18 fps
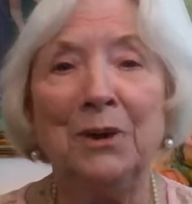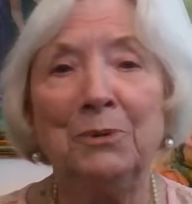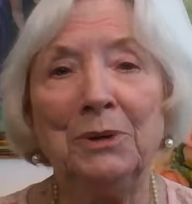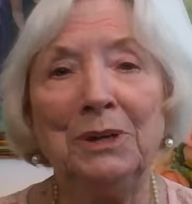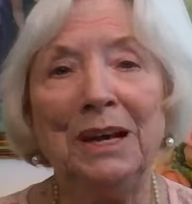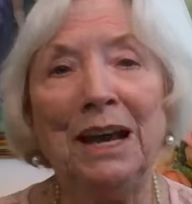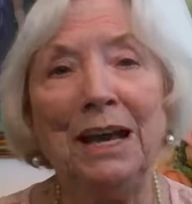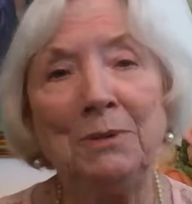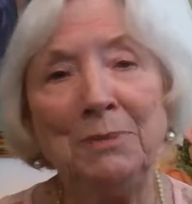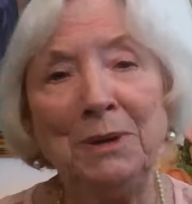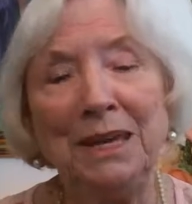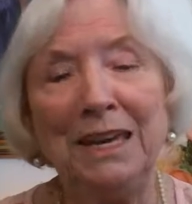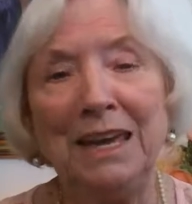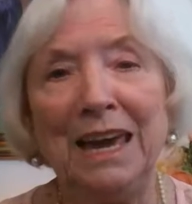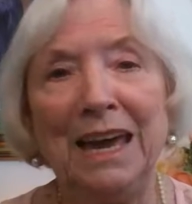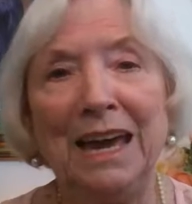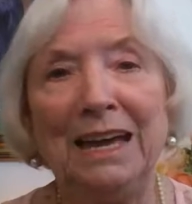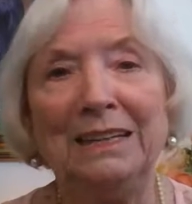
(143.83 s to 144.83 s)
When I
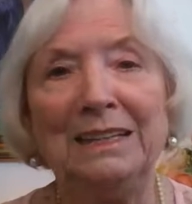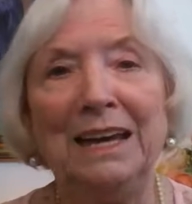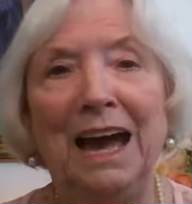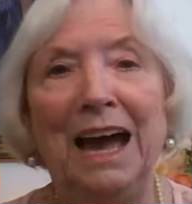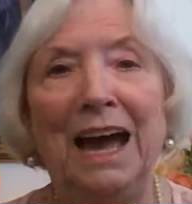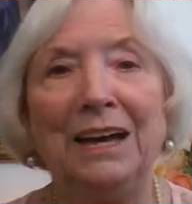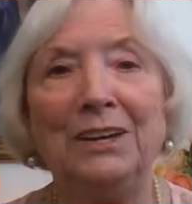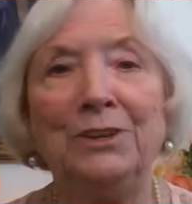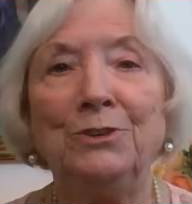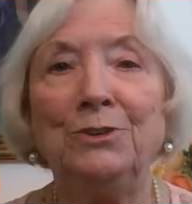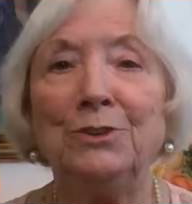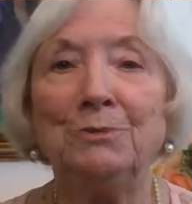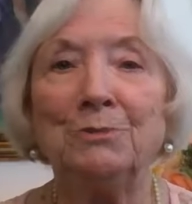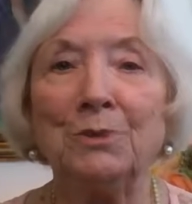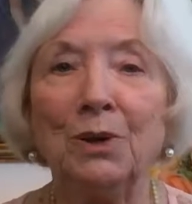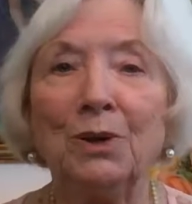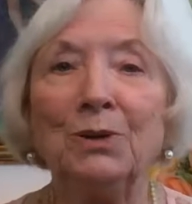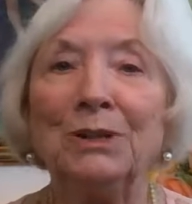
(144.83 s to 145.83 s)
began, I
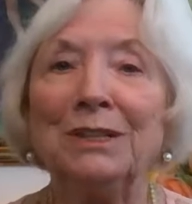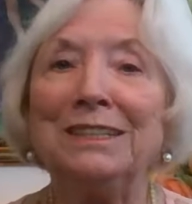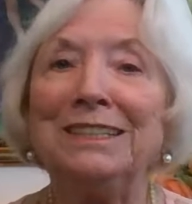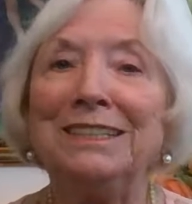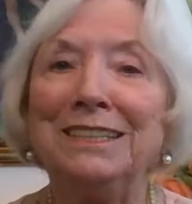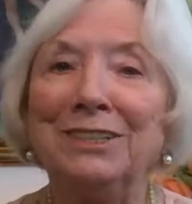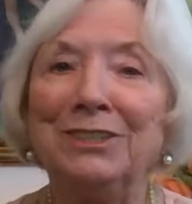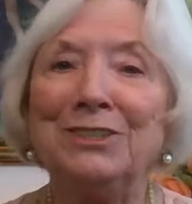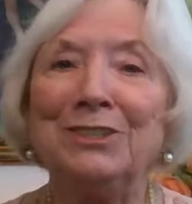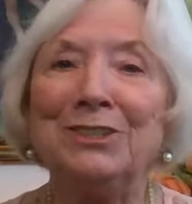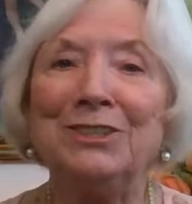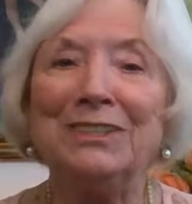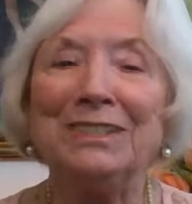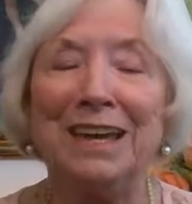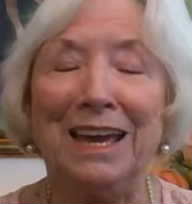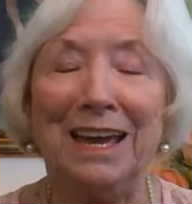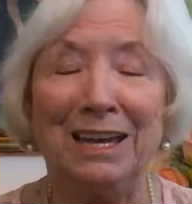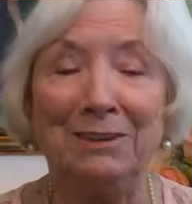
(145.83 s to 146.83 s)
used broken
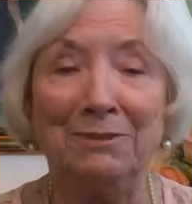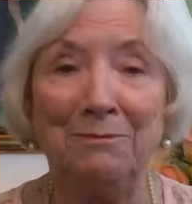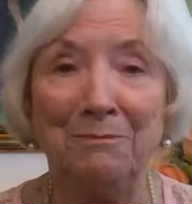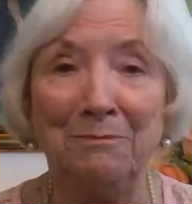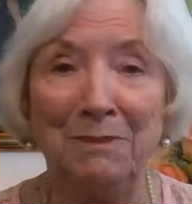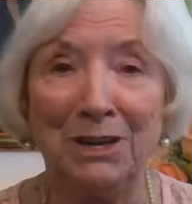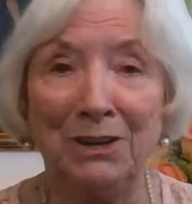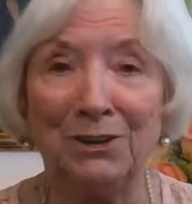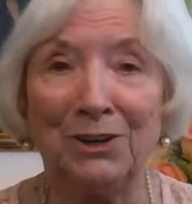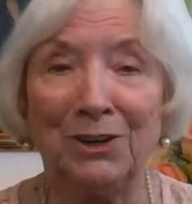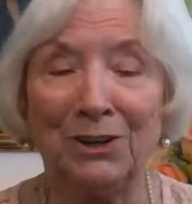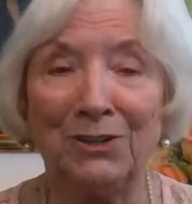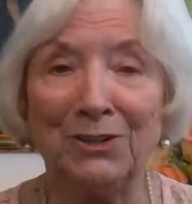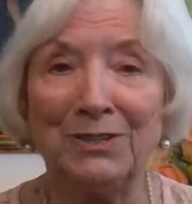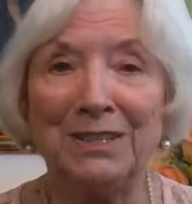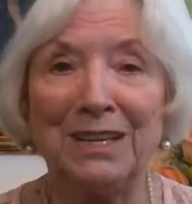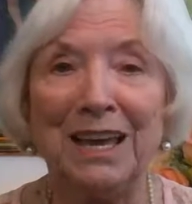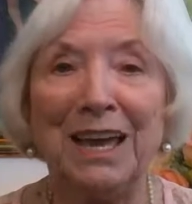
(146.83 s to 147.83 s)
dishes and
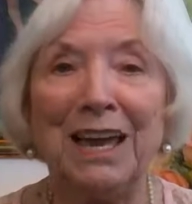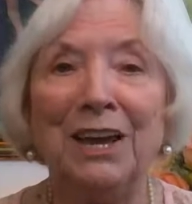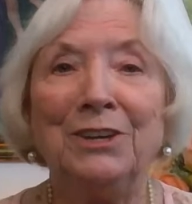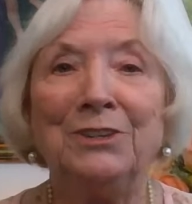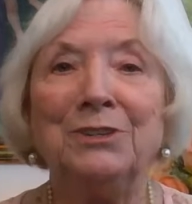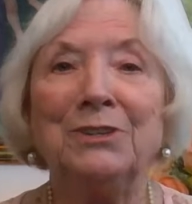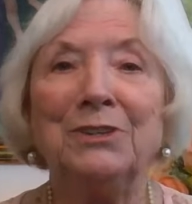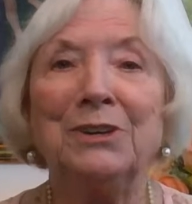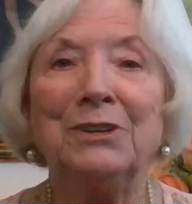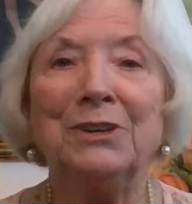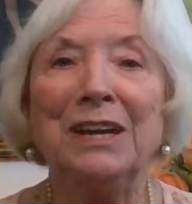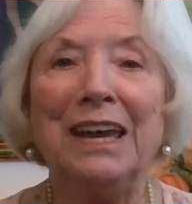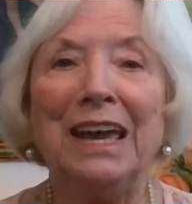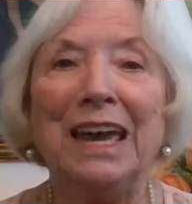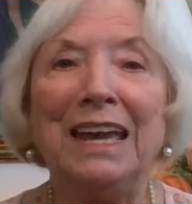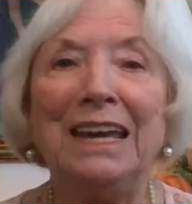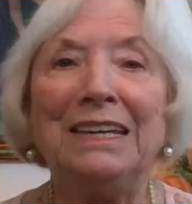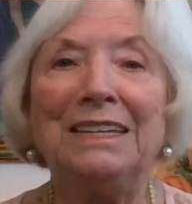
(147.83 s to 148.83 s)
mirrors to
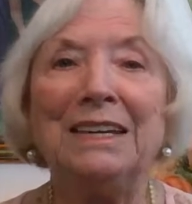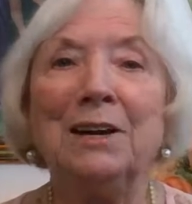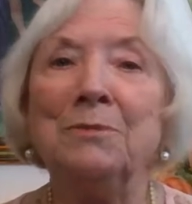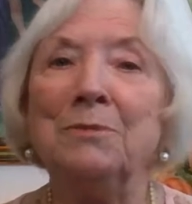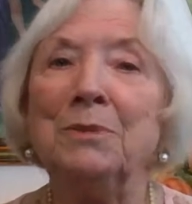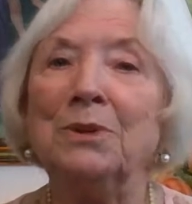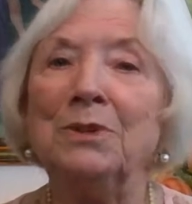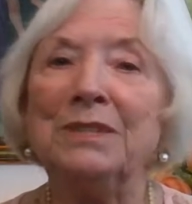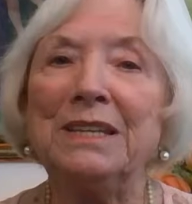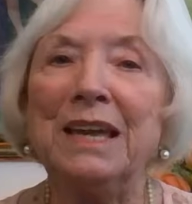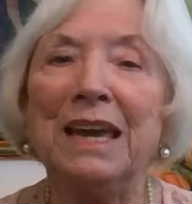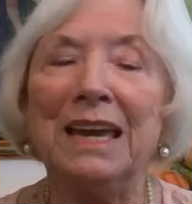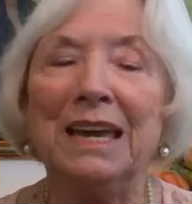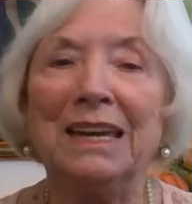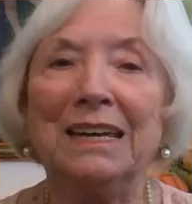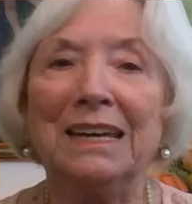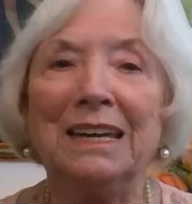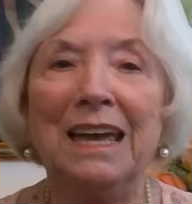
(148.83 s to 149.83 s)
create a
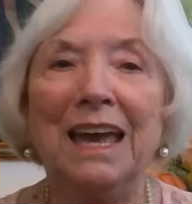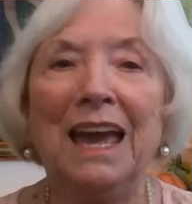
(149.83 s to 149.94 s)
mosaic.